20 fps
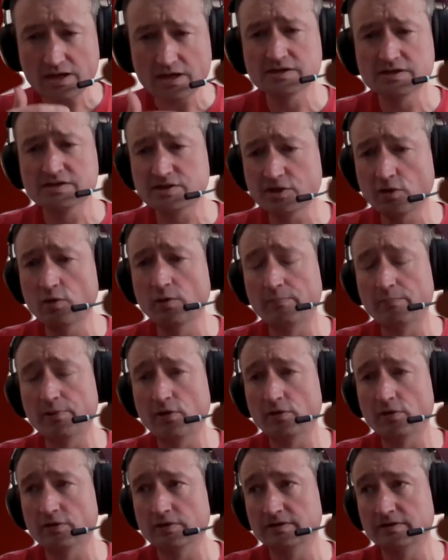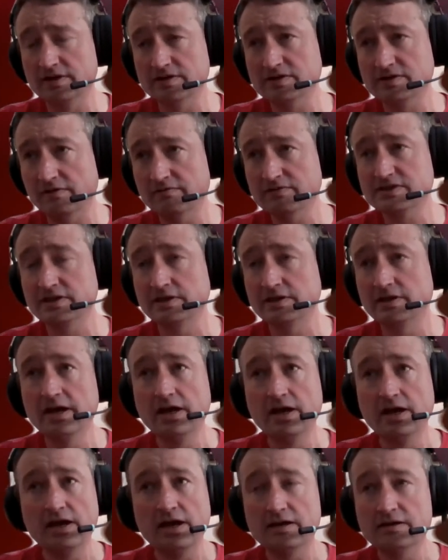is so important, because obviously
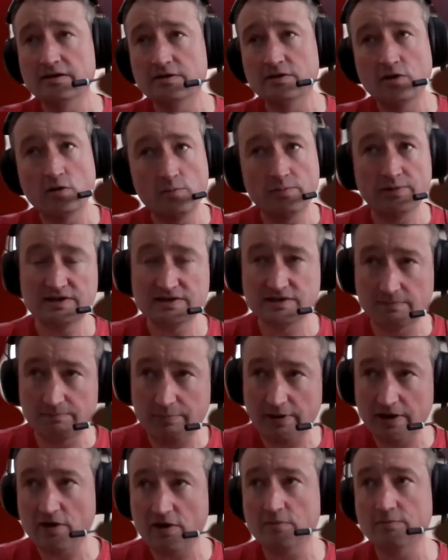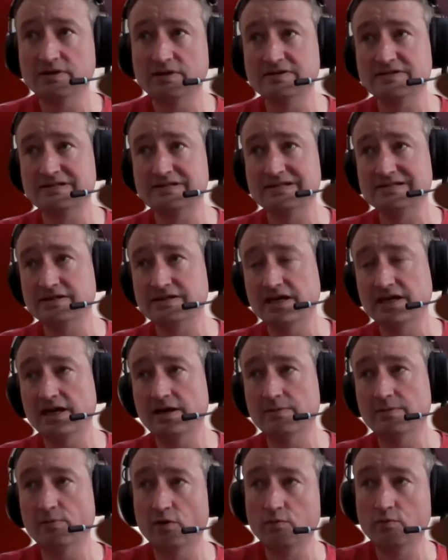nobody's impairment is the
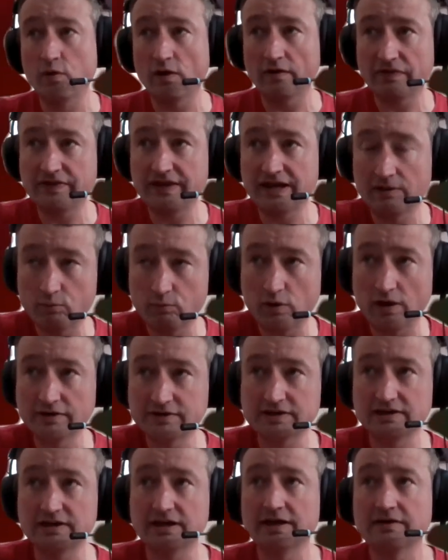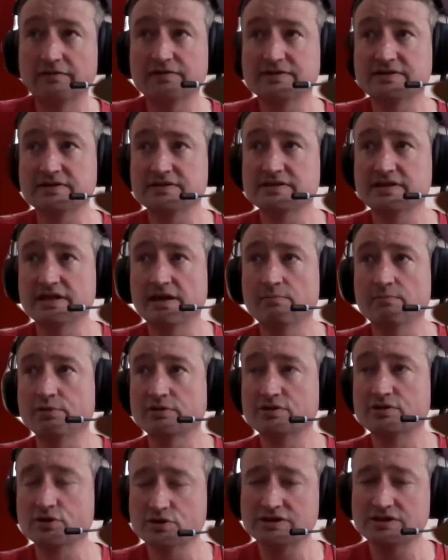same, or what they'll want in life is the same,
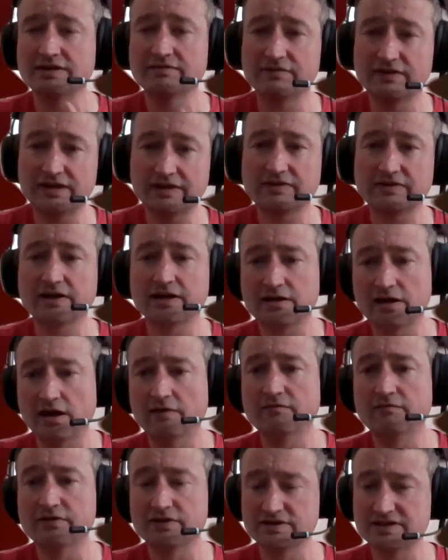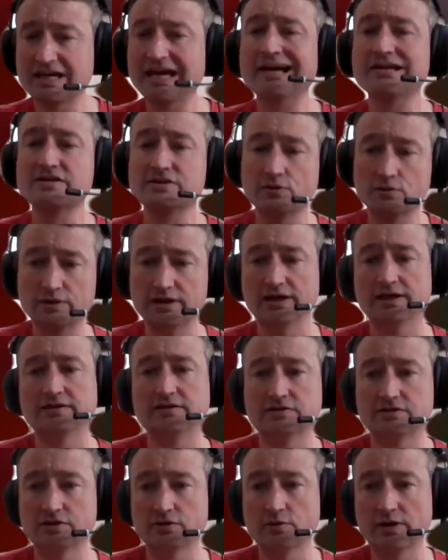but just to even get that confidence, yeah, it's okay
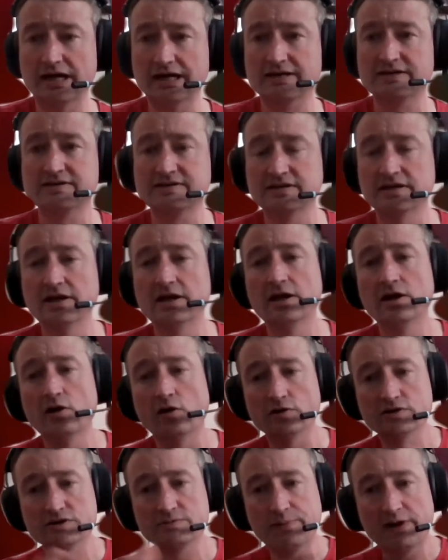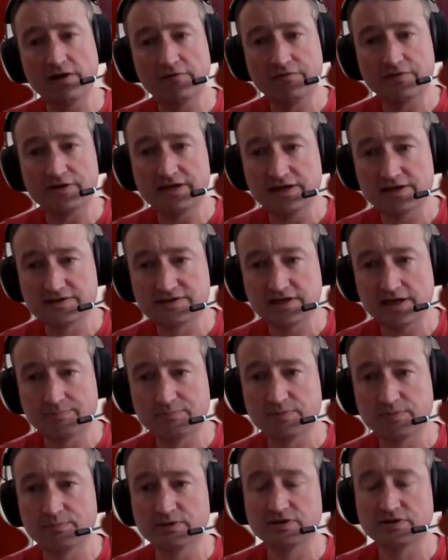to do X, or it's perfectly
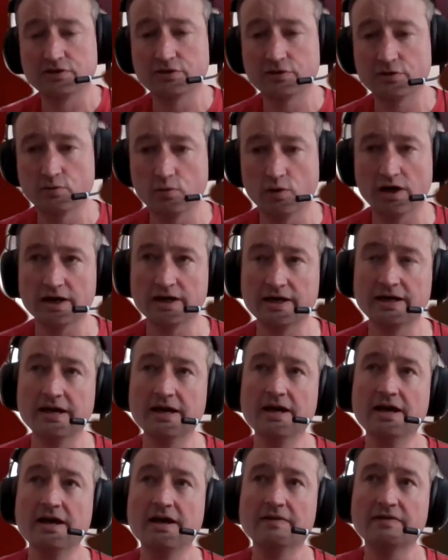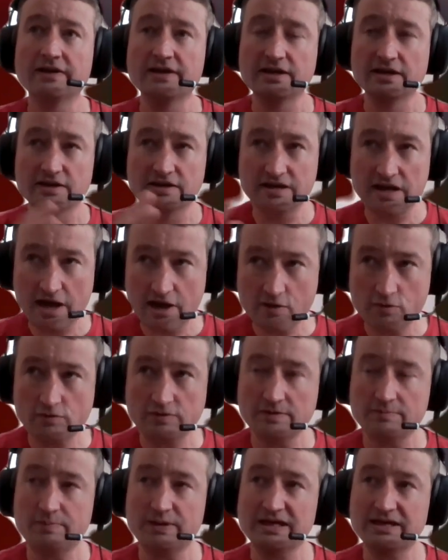acceptable to do Y, that you now
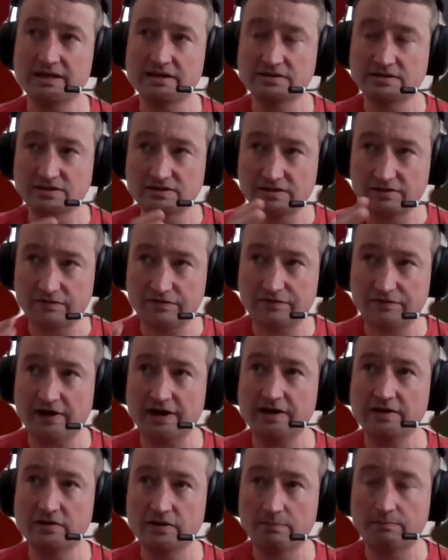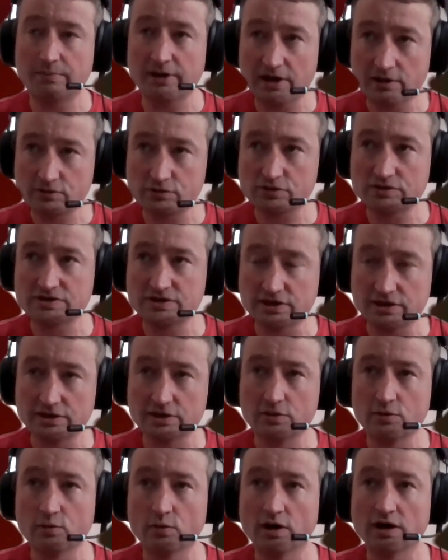begin to define the boundaries that
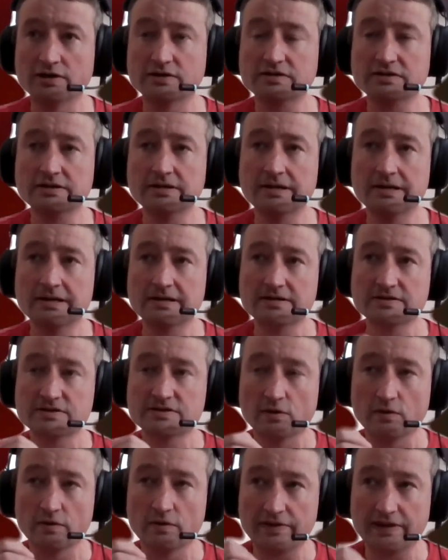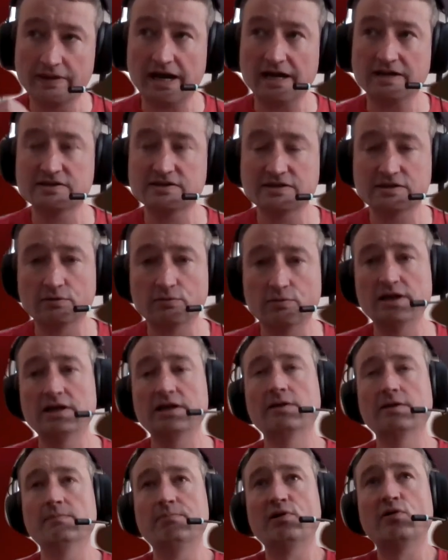you want. So that's the
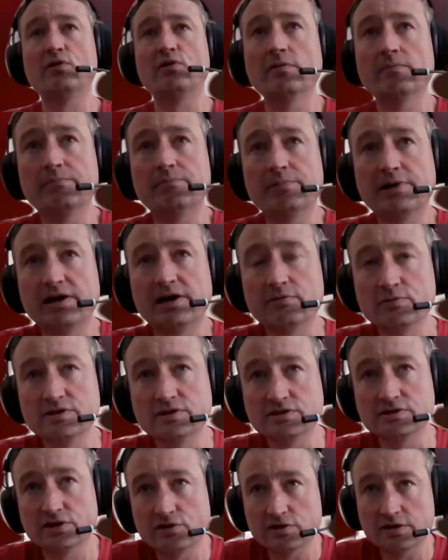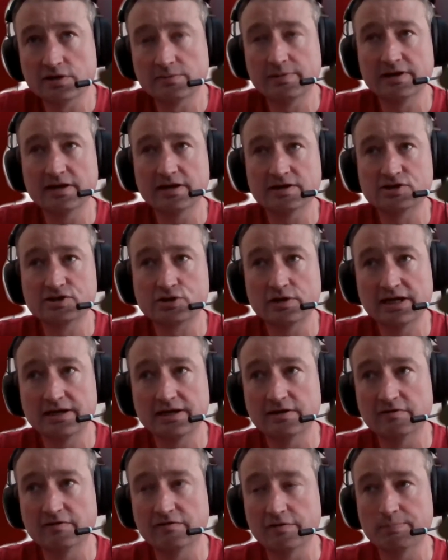really important part. When you talk about a
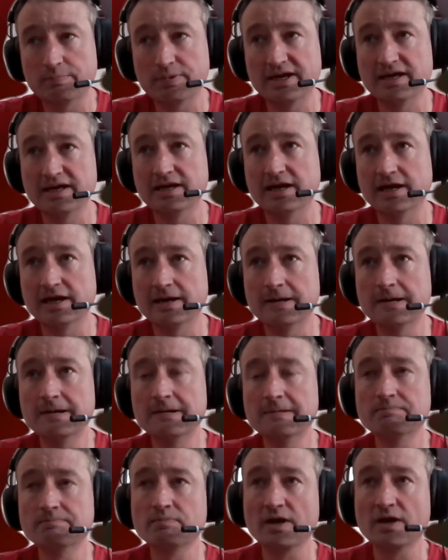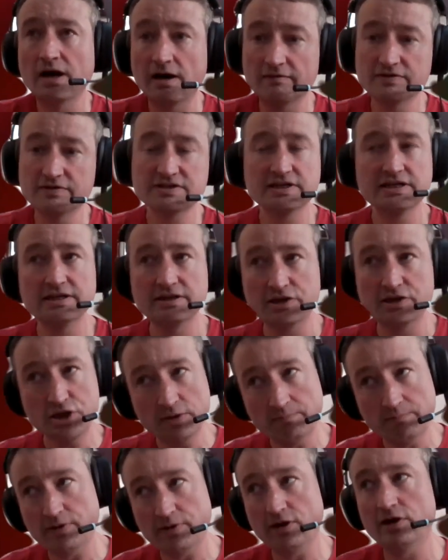training of a PA, obviously the
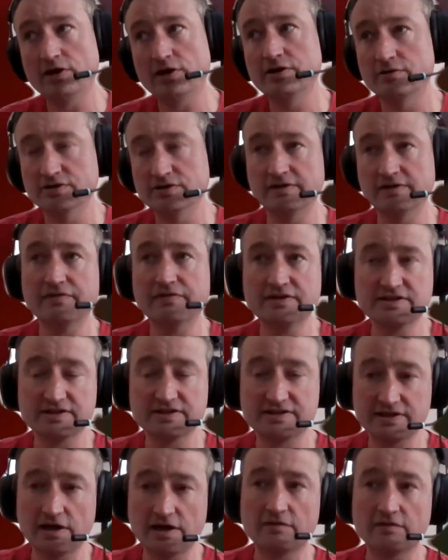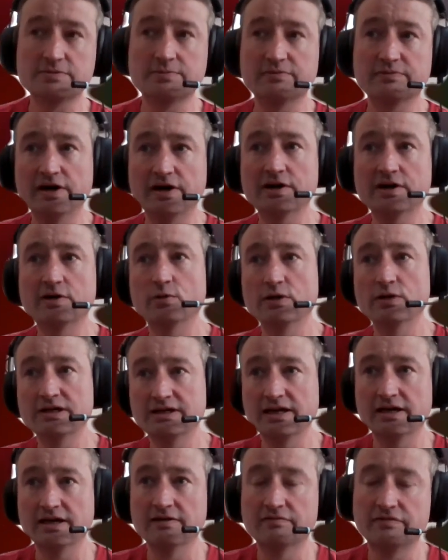employers, if it's a service provider, will
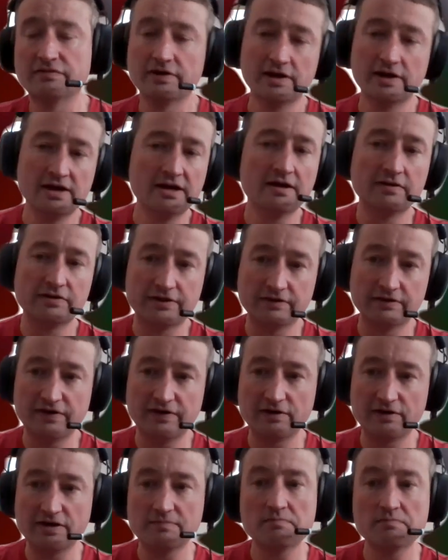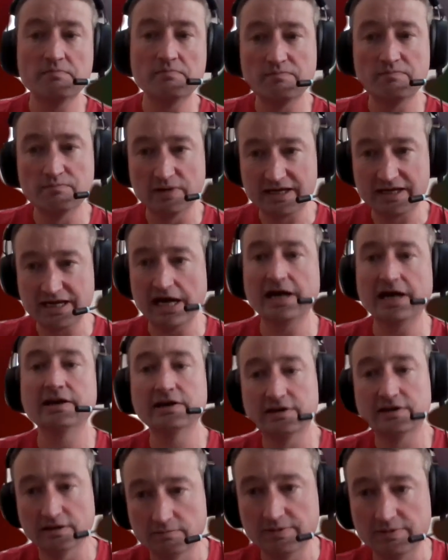give the very
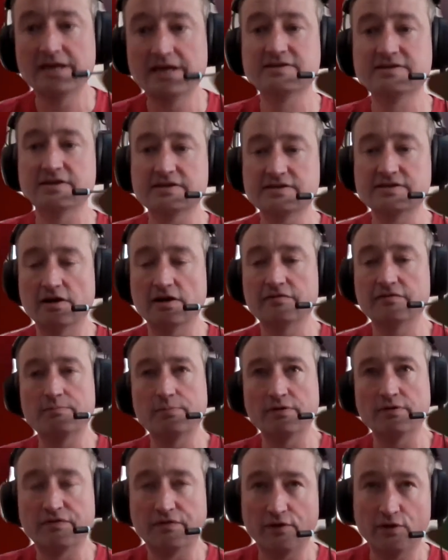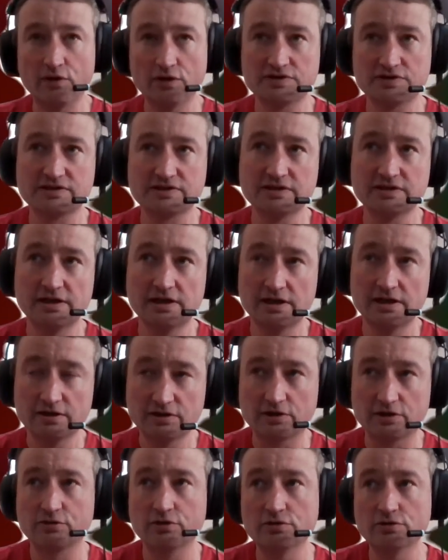mechanical basics of it, but for us,
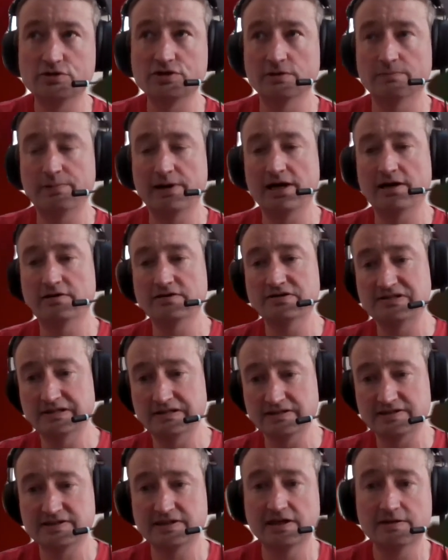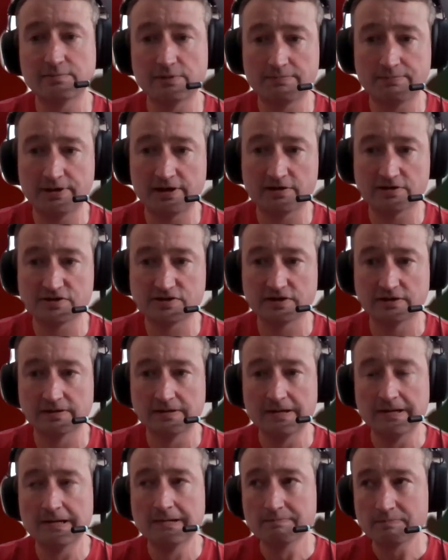the crucial part is the disabled person
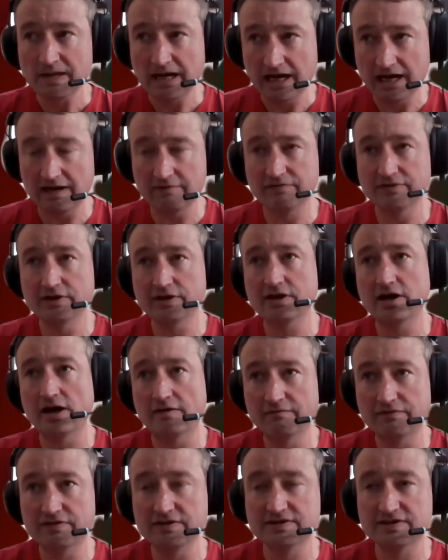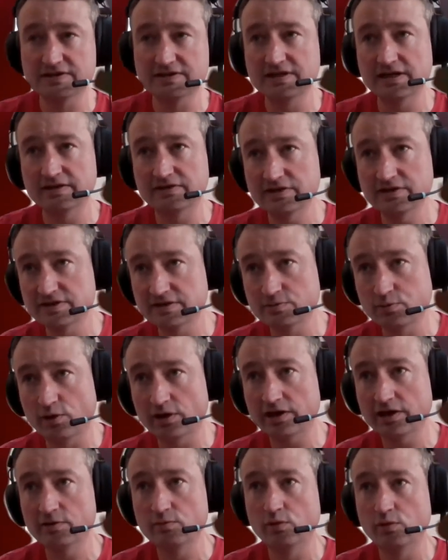having the confidence to say, this is
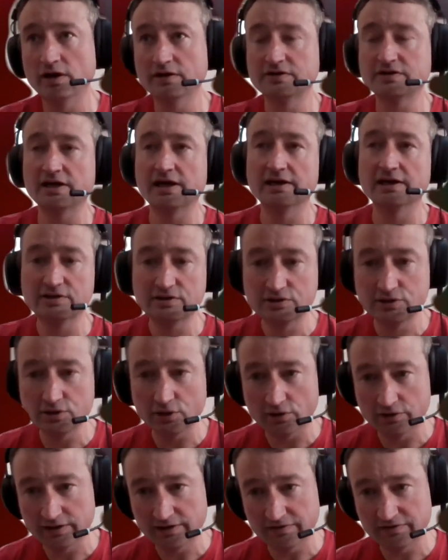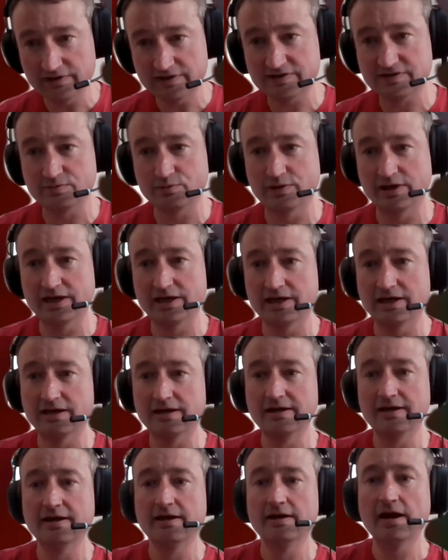what I want and done in this way,
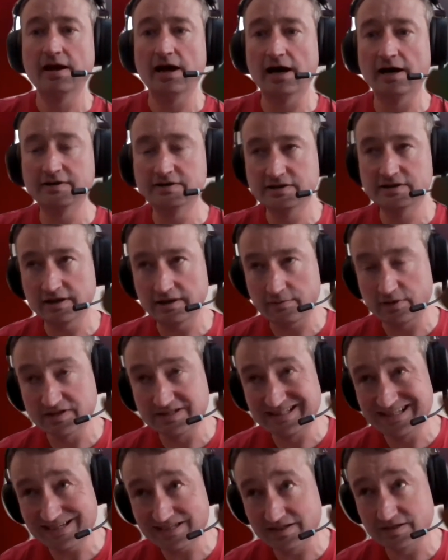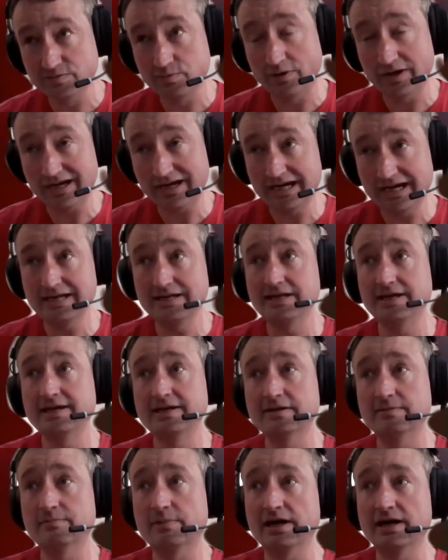and because this is what I
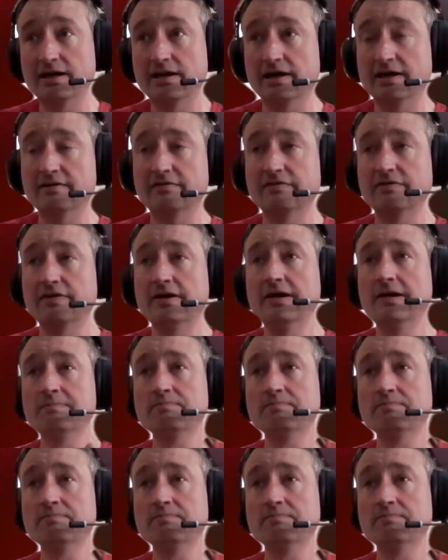need in my life.